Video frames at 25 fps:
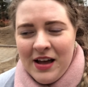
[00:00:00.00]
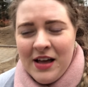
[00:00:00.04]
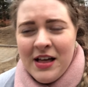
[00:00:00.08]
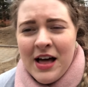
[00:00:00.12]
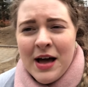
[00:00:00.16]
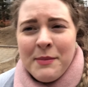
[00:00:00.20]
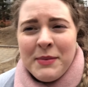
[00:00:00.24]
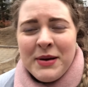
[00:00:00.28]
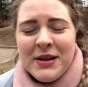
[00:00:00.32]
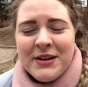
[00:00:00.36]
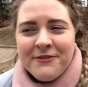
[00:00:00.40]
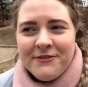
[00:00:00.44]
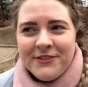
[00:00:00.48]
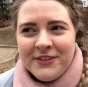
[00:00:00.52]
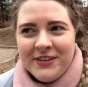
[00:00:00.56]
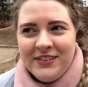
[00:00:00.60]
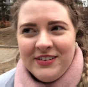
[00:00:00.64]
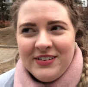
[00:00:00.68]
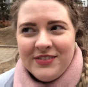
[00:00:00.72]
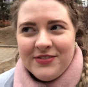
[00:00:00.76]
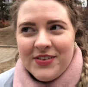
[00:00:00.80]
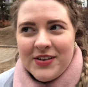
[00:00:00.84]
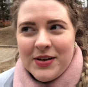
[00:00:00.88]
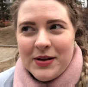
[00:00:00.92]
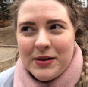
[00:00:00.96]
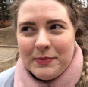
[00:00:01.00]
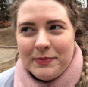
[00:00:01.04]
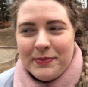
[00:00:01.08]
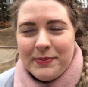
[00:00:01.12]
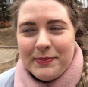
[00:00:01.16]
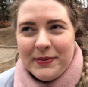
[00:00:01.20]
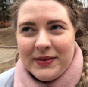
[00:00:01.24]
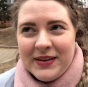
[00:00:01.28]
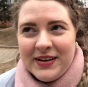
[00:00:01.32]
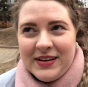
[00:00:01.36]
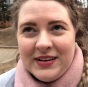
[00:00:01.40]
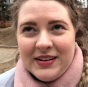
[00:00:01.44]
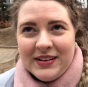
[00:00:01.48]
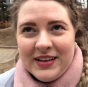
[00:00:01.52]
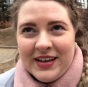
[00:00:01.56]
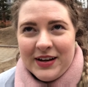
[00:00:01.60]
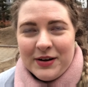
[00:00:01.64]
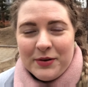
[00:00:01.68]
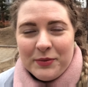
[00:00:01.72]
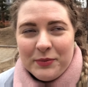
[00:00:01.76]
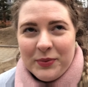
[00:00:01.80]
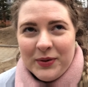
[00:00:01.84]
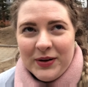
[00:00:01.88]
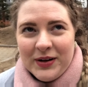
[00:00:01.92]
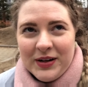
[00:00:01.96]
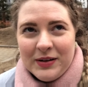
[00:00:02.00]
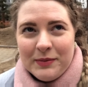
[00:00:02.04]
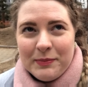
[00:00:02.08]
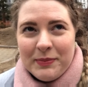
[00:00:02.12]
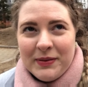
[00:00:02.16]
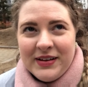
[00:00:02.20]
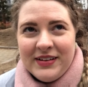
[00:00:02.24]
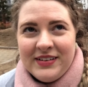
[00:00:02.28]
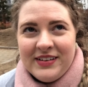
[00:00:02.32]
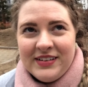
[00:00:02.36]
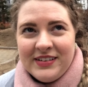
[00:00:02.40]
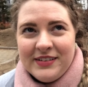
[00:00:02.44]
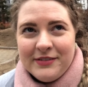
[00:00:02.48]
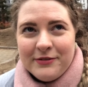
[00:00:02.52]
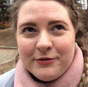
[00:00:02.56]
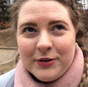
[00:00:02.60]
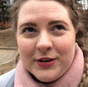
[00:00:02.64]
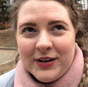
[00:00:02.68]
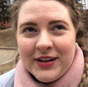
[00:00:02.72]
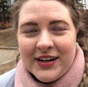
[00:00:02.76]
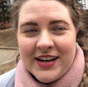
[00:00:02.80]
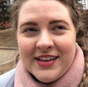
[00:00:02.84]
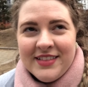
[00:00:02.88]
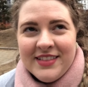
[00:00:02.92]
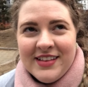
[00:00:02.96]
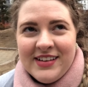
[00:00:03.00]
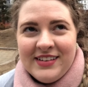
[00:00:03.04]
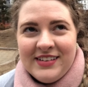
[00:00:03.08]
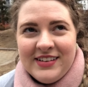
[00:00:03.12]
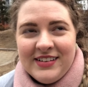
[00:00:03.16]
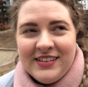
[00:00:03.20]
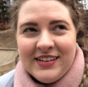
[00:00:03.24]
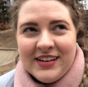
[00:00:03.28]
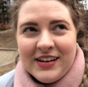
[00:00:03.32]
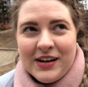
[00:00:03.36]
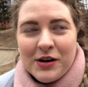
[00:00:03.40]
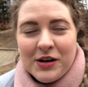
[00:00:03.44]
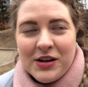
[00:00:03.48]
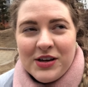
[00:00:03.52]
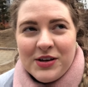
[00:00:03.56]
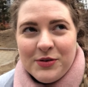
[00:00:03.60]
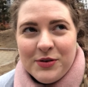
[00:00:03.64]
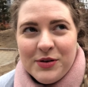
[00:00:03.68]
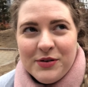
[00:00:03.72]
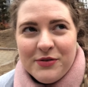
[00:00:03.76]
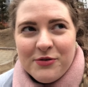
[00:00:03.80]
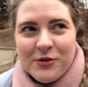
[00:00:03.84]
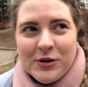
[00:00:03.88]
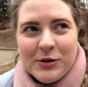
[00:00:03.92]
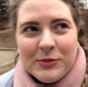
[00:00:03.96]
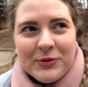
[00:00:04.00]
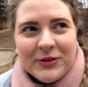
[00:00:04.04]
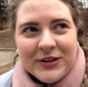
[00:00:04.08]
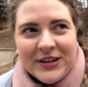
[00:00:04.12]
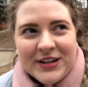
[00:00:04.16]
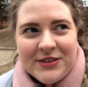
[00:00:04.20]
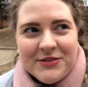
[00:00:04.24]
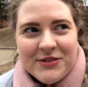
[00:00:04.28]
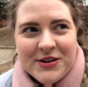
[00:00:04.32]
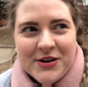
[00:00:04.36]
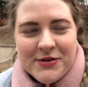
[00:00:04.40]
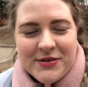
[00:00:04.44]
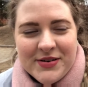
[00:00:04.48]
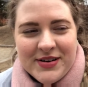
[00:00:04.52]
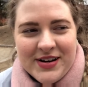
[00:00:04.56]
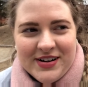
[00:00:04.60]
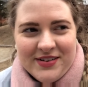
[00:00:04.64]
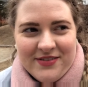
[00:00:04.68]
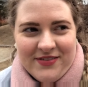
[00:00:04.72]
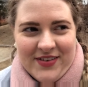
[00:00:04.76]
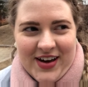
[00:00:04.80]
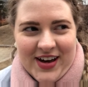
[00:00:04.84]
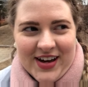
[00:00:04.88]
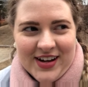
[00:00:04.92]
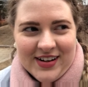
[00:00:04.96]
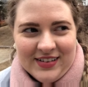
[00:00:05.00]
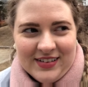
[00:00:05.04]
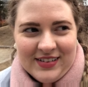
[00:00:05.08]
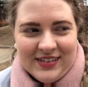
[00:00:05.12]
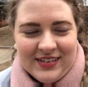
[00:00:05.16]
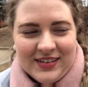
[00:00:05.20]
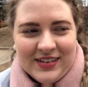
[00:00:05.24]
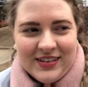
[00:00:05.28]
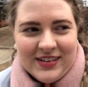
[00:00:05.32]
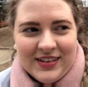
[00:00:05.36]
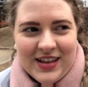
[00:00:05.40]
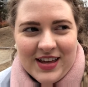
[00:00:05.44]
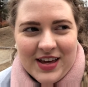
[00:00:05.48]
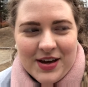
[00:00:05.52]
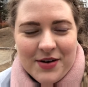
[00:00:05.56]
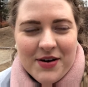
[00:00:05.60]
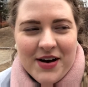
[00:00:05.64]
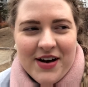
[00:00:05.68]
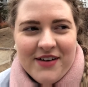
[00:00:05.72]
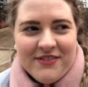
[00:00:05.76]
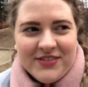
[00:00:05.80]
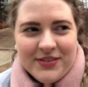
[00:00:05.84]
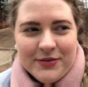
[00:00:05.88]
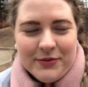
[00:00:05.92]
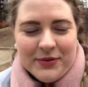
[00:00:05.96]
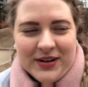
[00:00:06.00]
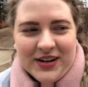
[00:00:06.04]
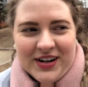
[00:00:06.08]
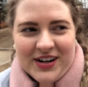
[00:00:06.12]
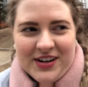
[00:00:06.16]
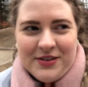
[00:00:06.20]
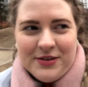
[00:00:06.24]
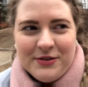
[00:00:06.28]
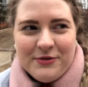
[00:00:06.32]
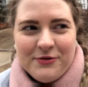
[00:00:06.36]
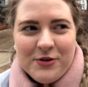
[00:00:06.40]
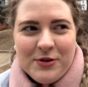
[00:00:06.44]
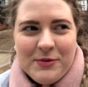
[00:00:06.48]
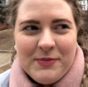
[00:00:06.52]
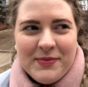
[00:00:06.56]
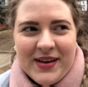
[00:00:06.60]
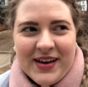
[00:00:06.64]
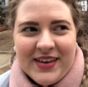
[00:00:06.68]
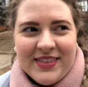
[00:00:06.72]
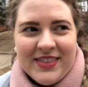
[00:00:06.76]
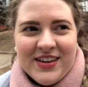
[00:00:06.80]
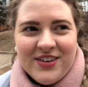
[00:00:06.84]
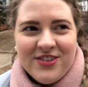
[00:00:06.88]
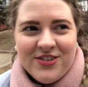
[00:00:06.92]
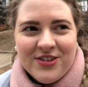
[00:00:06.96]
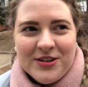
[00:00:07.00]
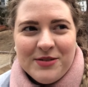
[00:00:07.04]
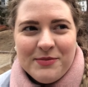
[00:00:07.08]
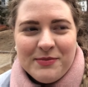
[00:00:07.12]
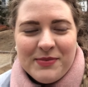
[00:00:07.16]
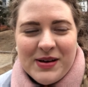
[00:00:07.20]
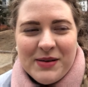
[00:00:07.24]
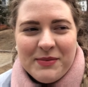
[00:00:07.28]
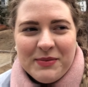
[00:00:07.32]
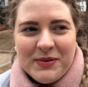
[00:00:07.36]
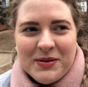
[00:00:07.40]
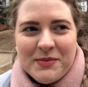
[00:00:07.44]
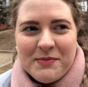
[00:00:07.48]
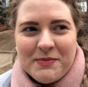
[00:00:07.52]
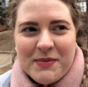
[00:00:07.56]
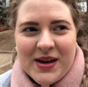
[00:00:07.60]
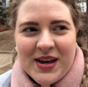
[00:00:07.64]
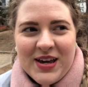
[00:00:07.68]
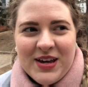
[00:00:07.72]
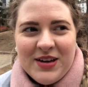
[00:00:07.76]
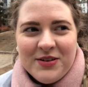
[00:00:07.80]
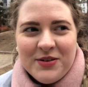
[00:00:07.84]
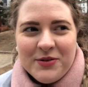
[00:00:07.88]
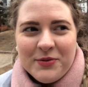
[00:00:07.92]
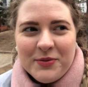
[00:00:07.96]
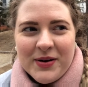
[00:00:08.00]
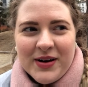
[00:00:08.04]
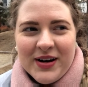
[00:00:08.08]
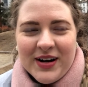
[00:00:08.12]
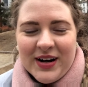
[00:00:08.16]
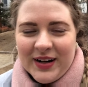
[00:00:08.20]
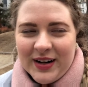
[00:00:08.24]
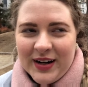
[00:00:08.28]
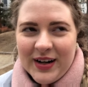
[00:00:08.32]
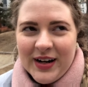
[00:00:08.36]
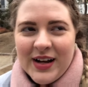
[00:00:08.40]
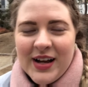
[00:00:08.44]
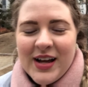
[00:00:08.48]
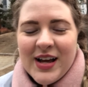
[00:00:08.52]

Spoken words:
I mean, first of all, places of work, unless it's like a uniform where you know in advance that you have to wear a uniform, like they shouldn't be able to make you to wear